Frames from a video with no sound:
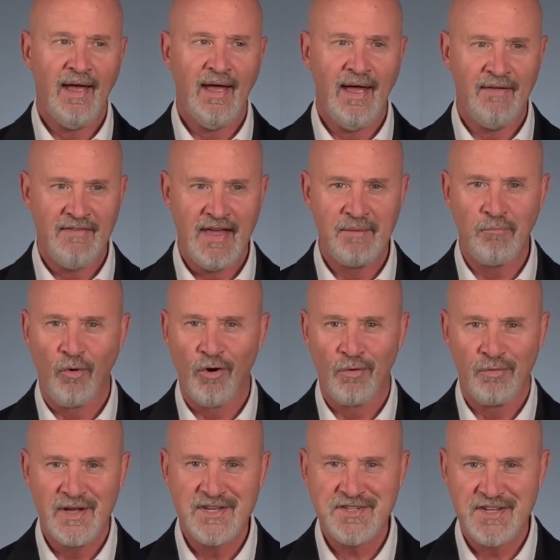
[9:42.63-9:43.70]
And then more
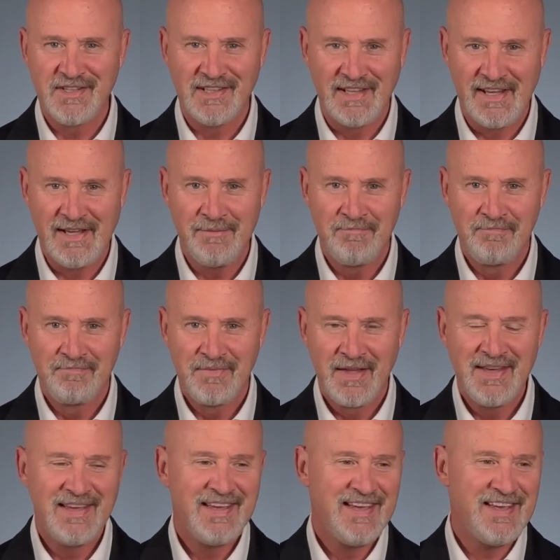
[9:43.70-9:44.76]
recently,
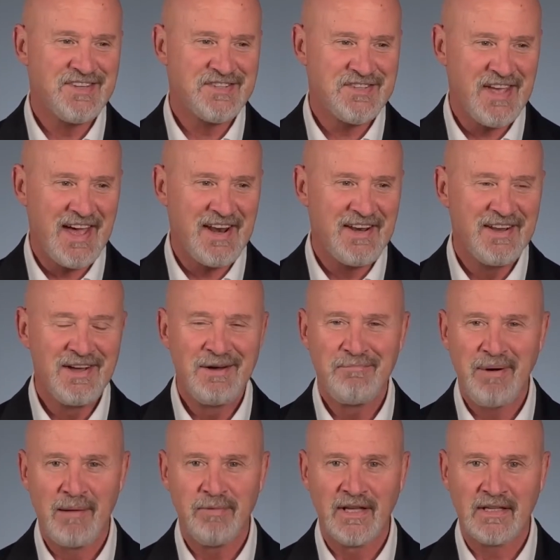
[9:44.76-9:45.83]
he said
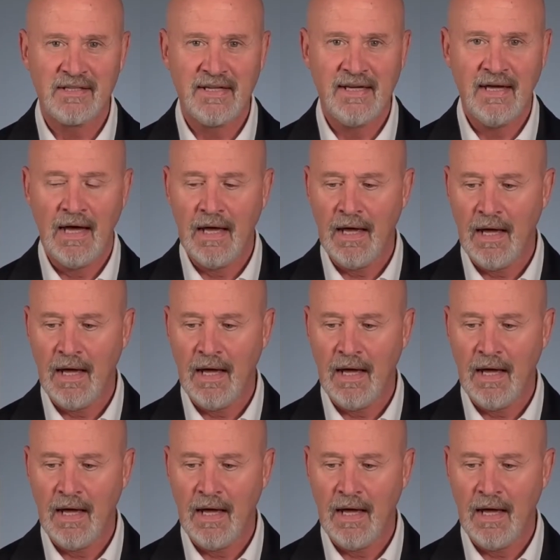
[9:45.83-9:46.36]
publicly,